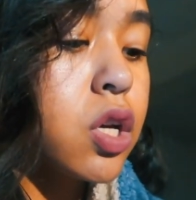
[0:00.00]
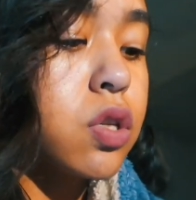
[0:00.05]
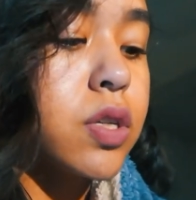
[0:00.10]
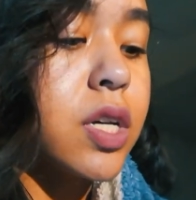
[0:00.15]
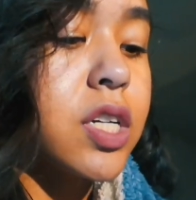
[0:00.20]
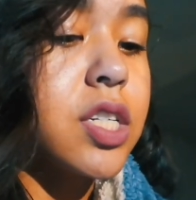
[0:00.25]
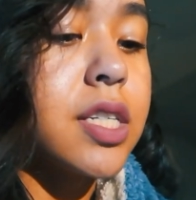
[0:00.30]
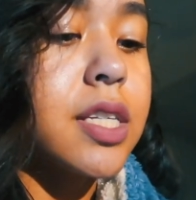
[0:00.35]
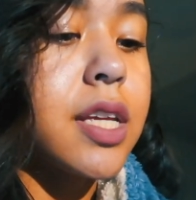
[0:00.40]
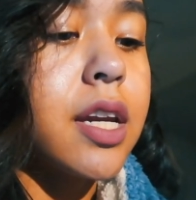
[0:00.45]

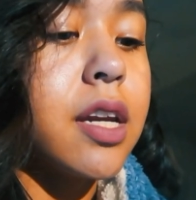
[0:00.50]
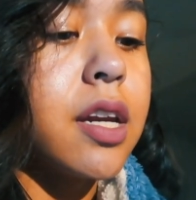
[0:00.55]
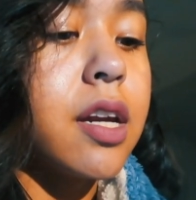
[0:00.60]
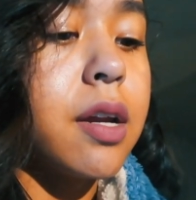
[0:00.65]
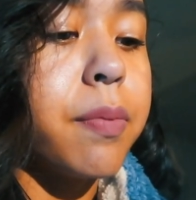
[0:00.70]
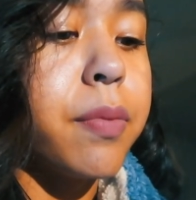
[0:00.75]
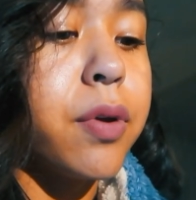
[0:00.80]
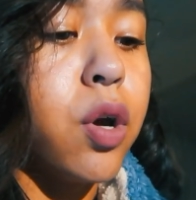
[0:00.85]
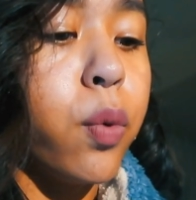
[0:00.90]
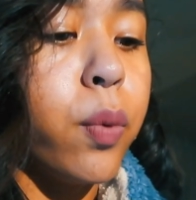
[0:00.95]
So I just ended
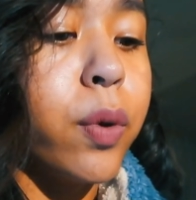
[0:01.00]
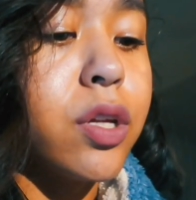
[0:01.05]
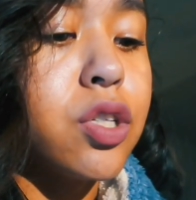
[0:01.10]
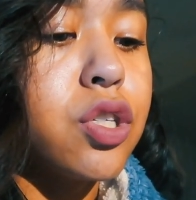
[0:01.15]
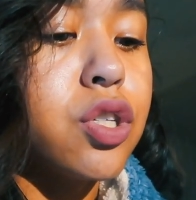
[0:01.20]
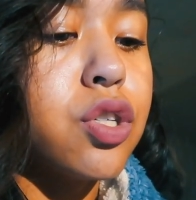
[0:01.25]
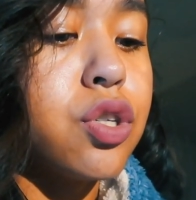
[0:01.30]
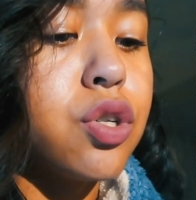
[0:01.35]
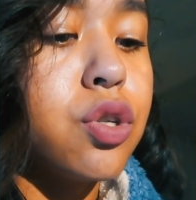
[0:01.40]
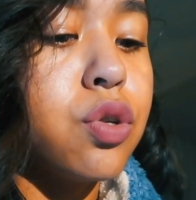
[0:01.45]
up
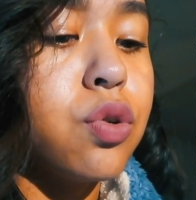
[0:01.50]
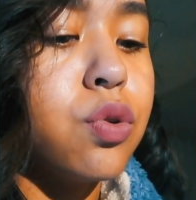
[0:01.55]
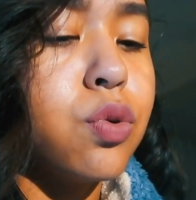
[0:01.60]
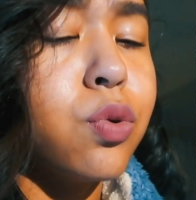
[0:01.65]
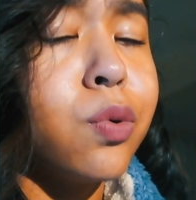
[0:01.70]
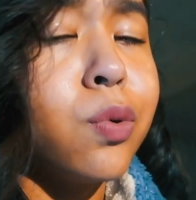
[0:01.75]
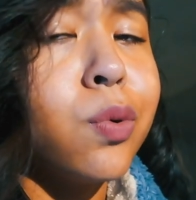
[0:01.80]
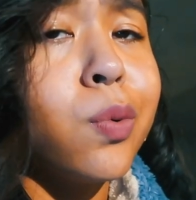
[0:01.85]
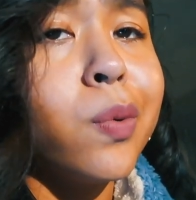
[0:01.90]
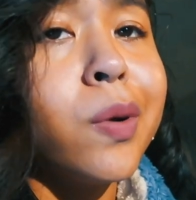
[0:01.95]
going
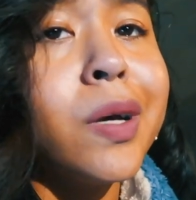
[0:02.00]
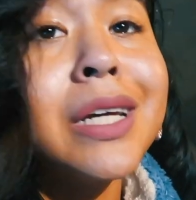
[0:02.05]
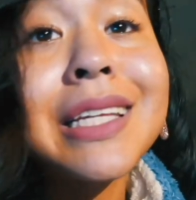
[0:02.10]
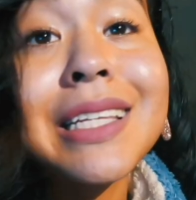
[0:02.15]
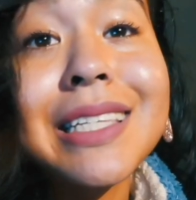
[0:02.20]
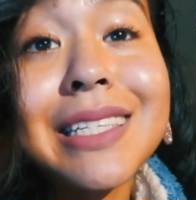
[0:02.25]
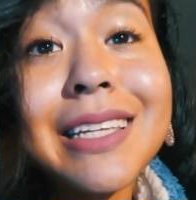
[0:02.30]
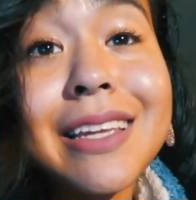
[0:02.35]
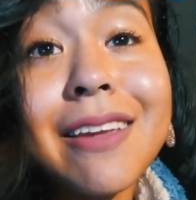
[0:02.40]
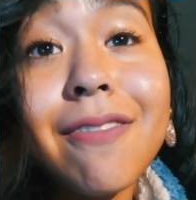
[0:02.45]
to
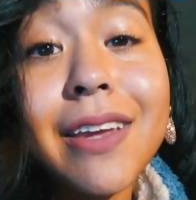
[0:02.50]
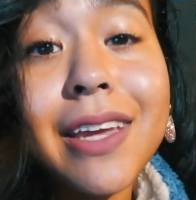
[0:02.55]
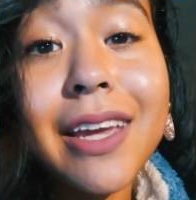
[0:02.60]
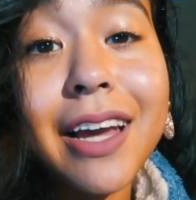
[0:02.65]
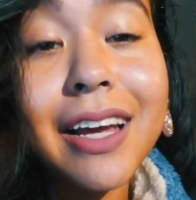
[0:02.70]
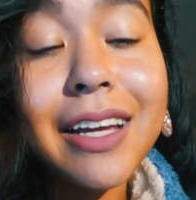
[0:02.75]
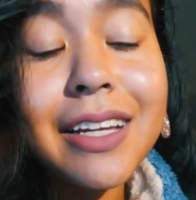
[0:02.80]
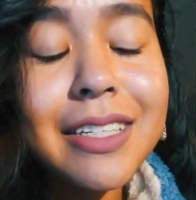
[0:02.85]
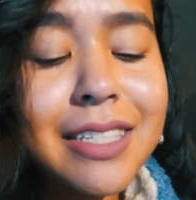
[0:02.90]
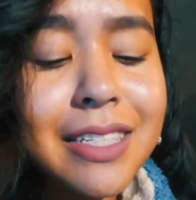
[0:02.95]

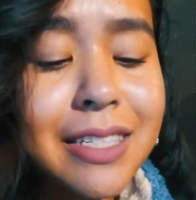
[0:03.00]
CVS.